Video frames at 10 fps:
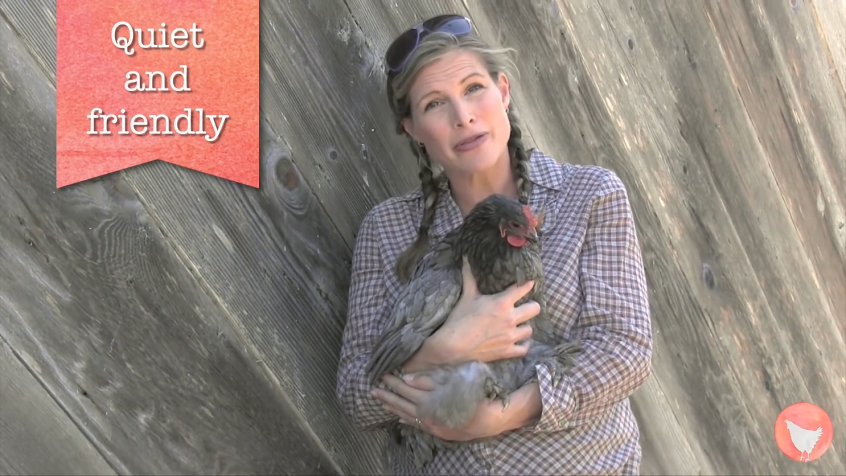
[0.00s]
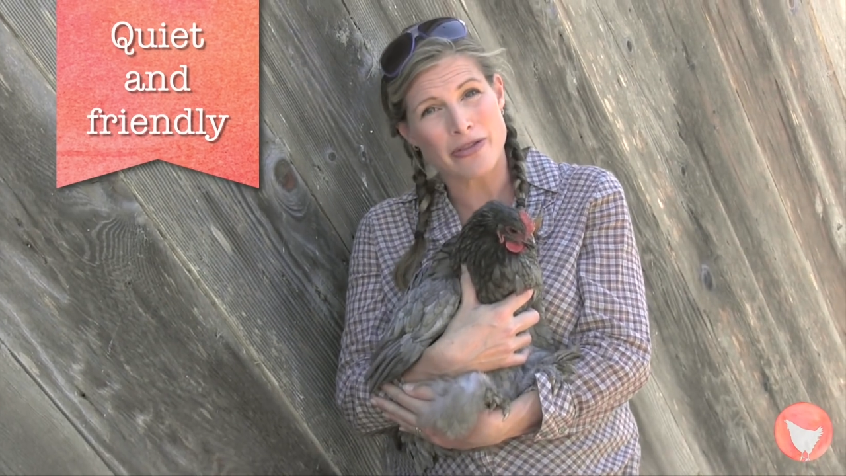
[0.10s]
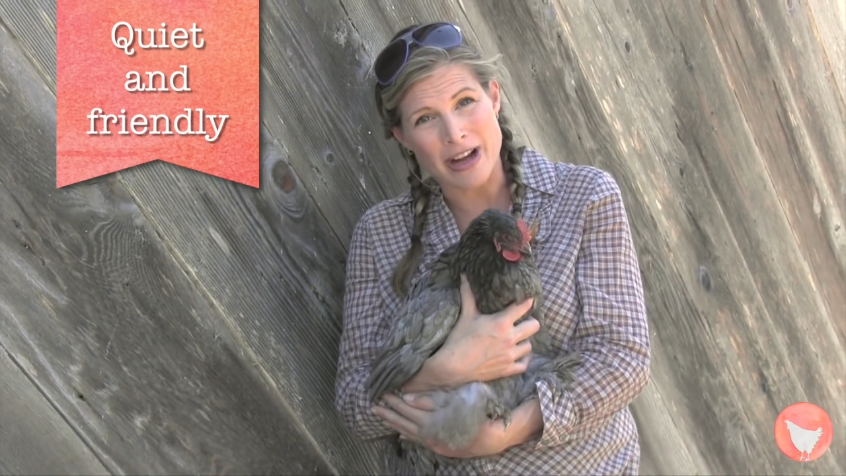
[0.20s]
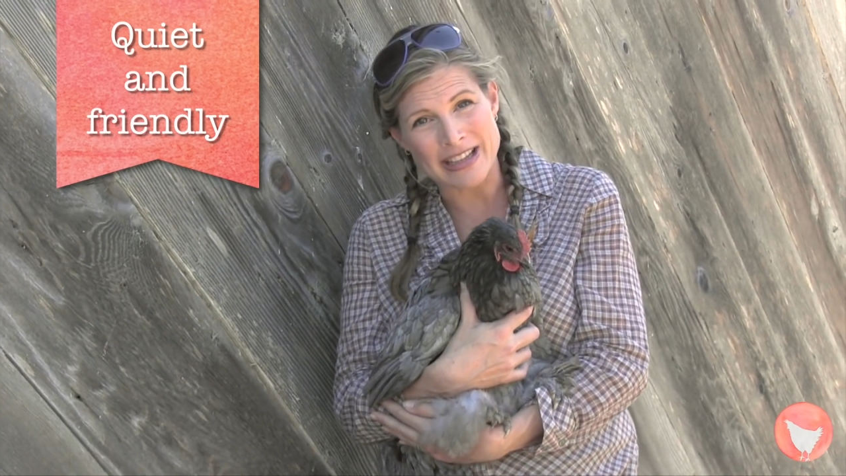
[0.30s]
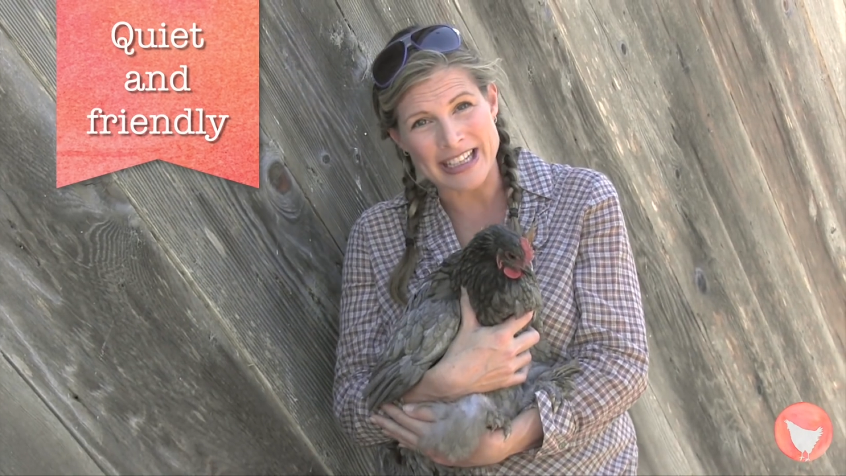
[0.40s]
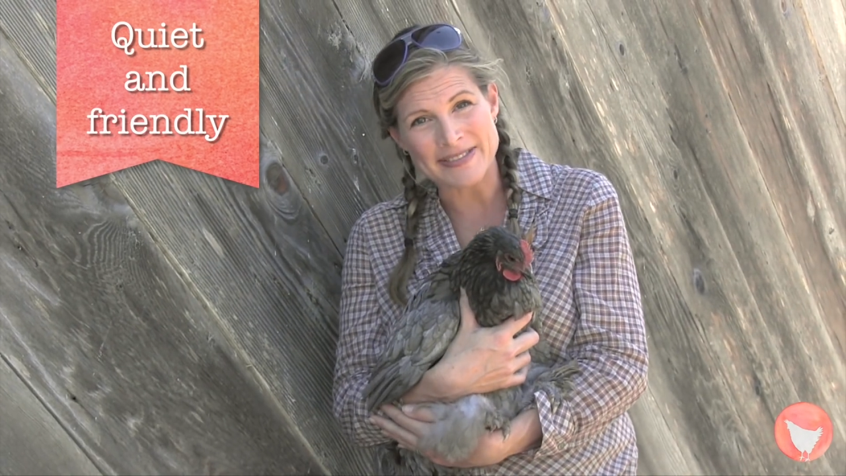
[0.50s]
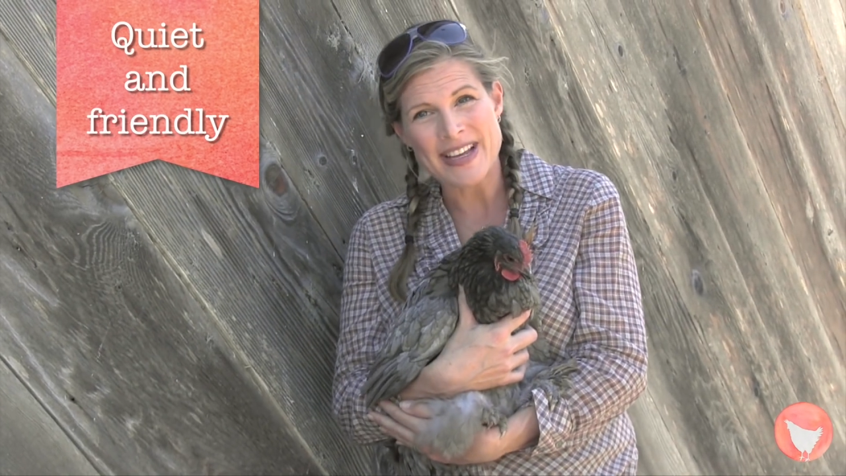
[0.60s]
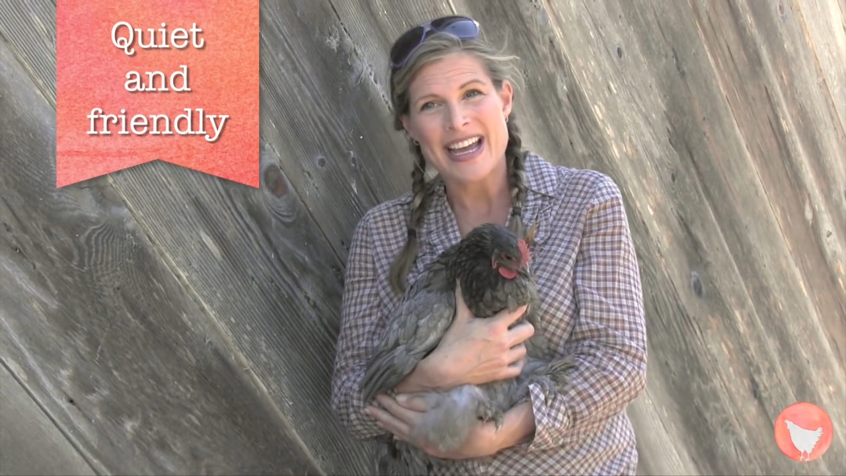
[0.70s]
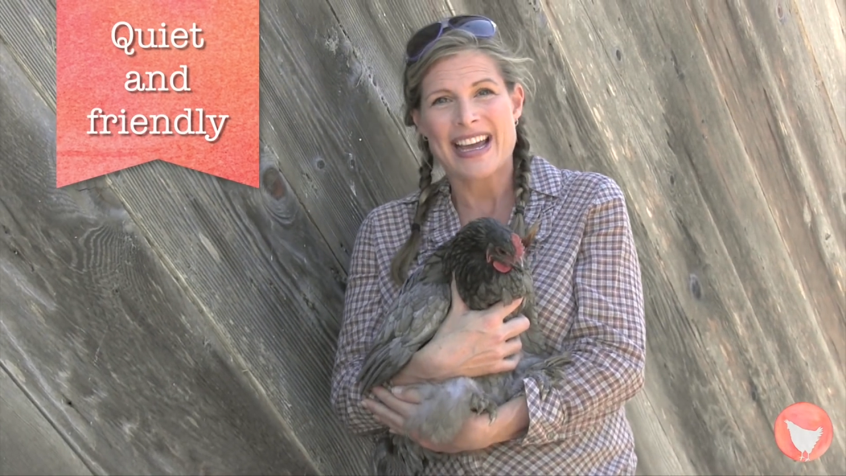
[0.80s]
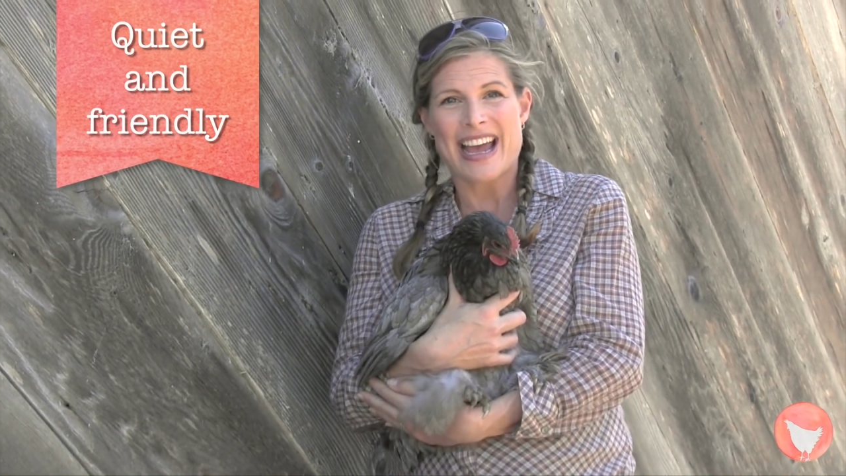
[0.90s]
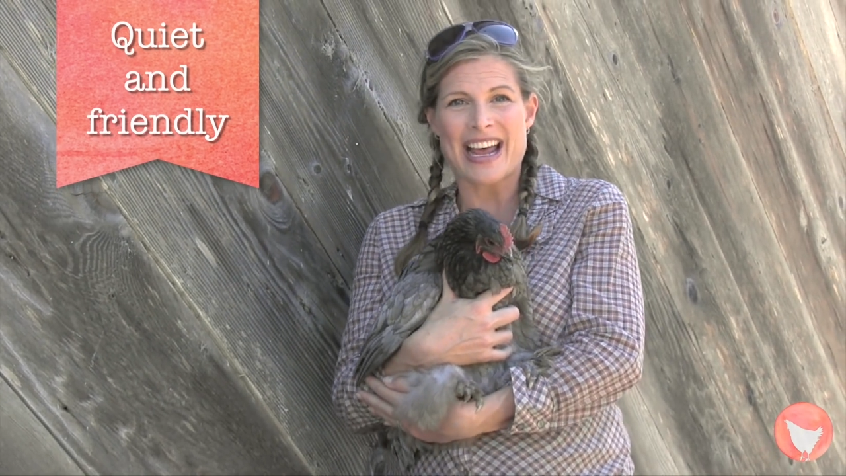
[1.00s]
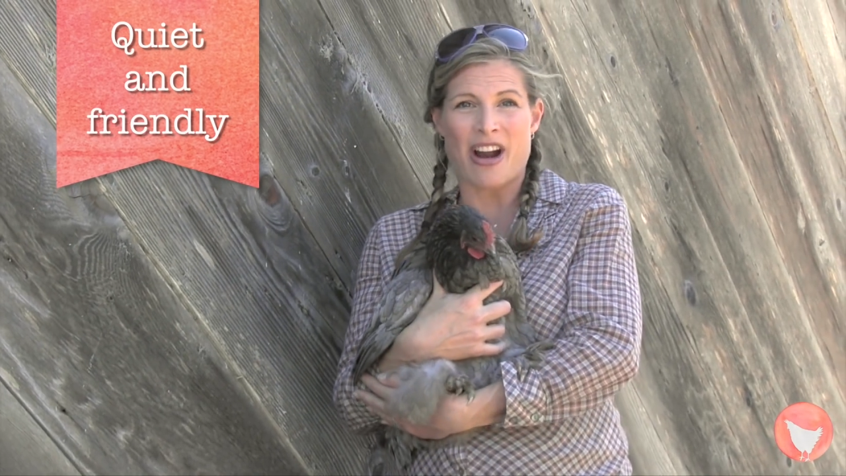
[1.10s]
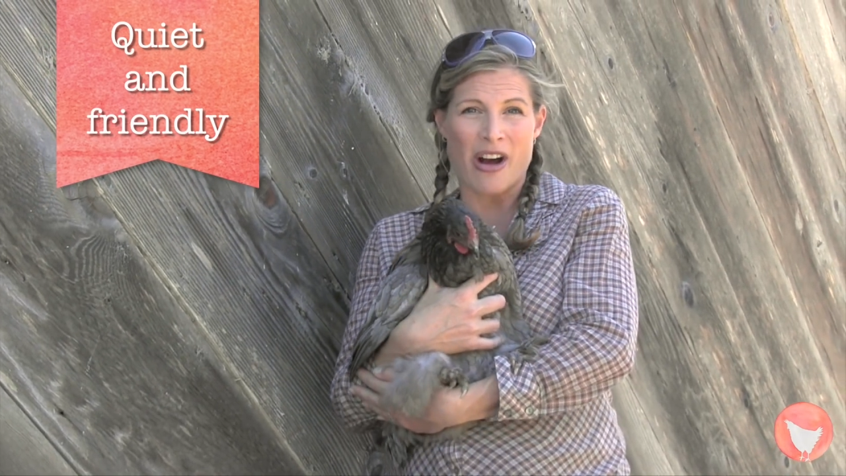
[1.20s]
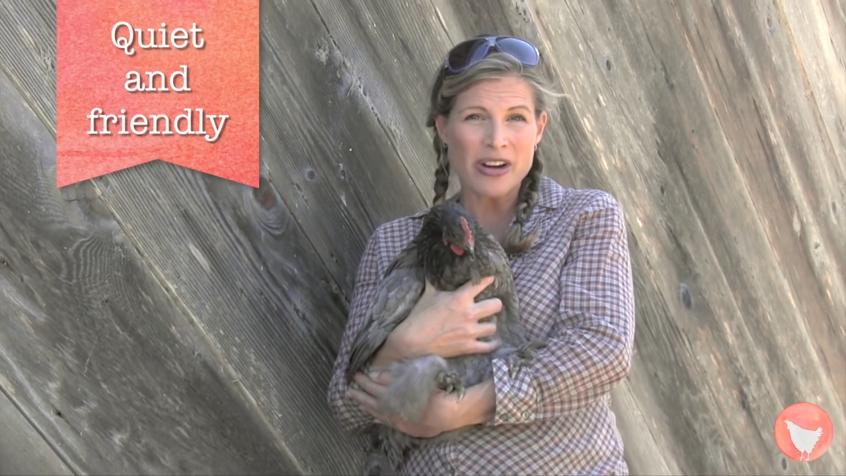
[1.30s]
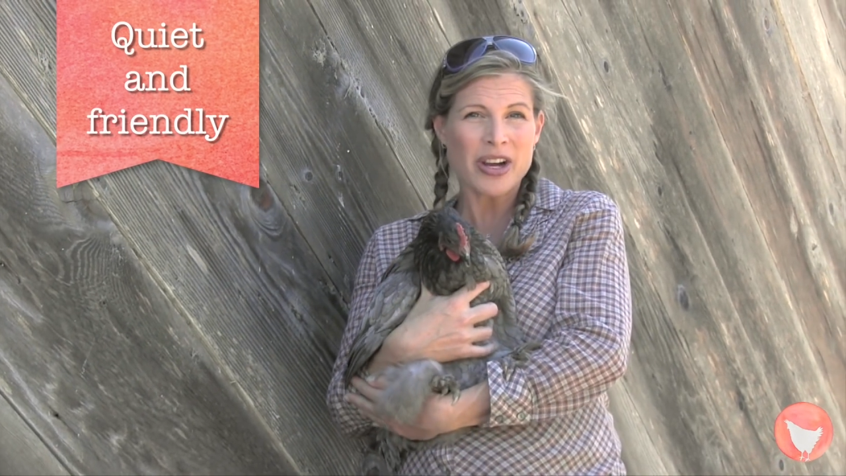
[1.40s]
and friendly. And
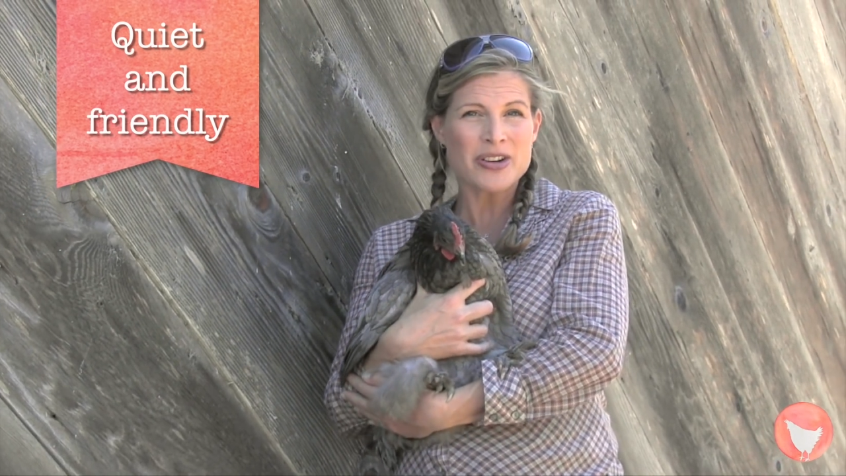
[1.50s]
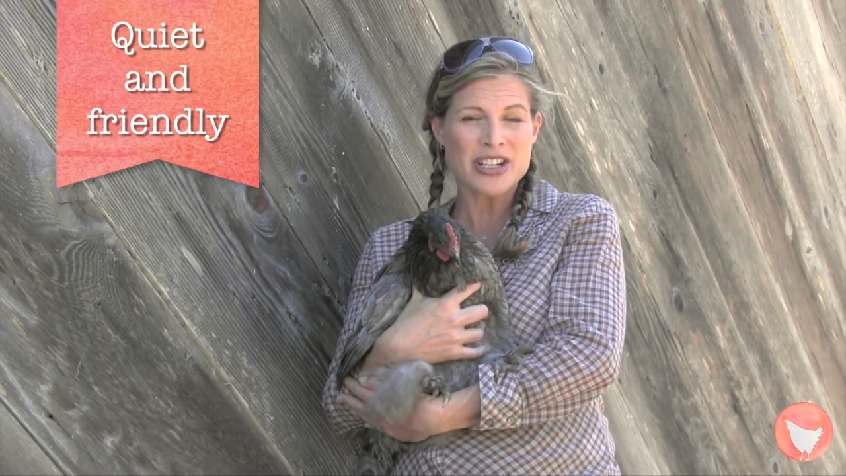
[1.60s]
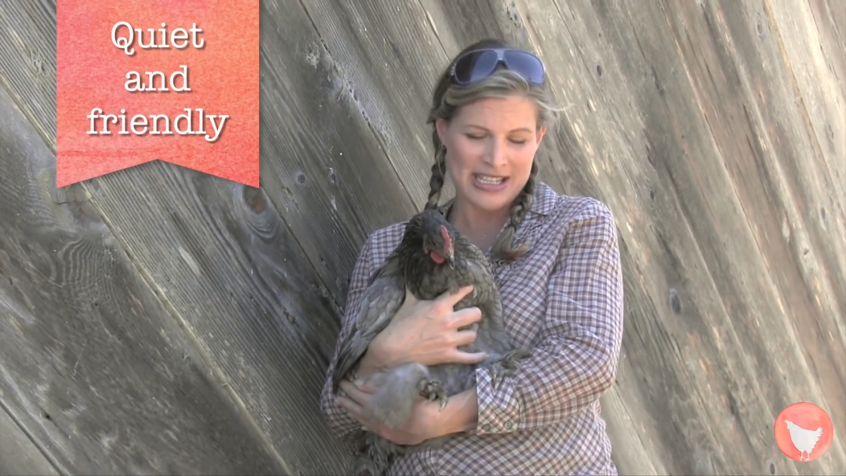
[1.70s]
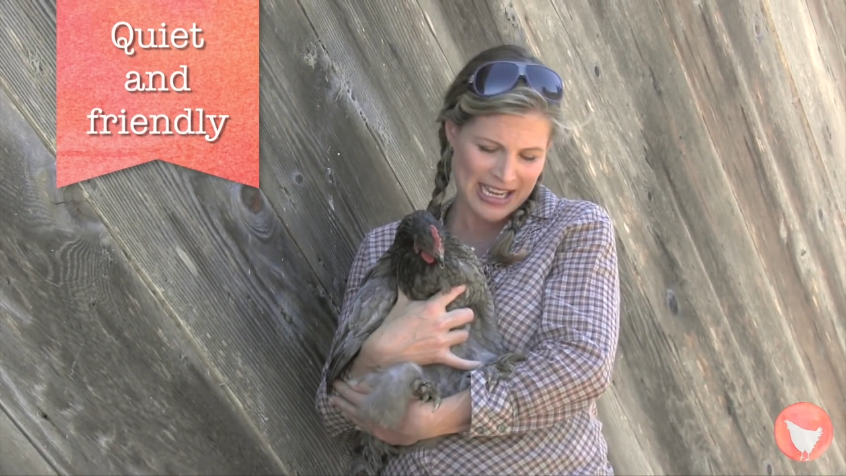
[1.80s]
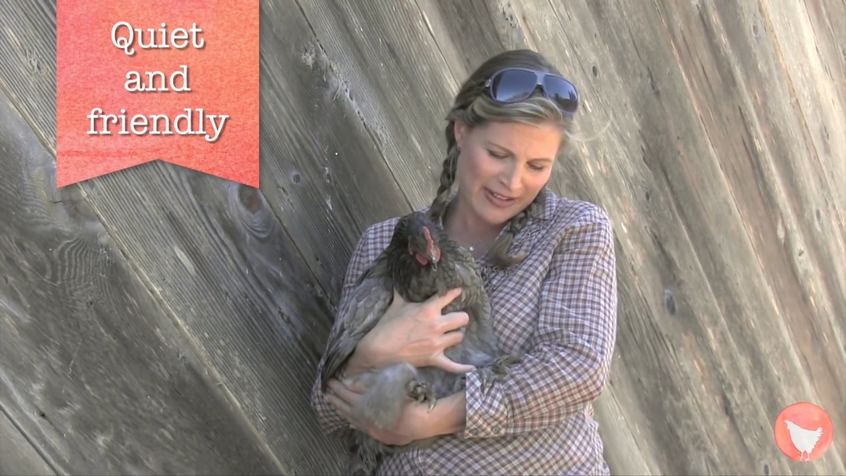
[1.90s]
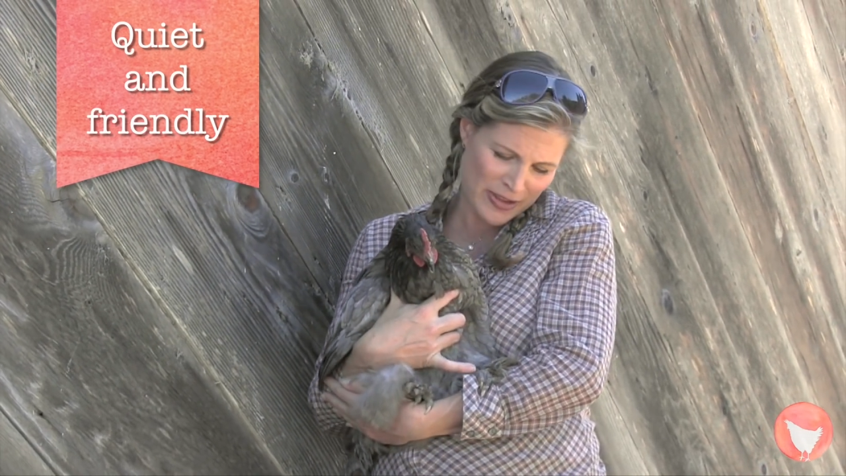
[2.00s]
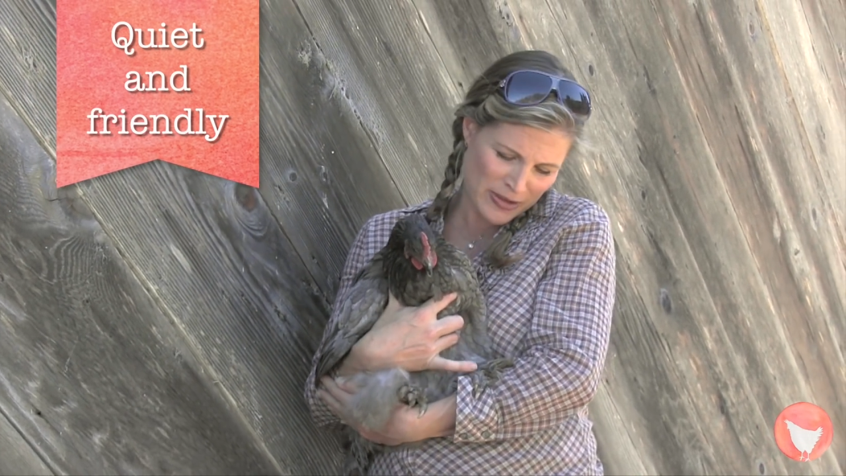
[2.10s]
all cochins have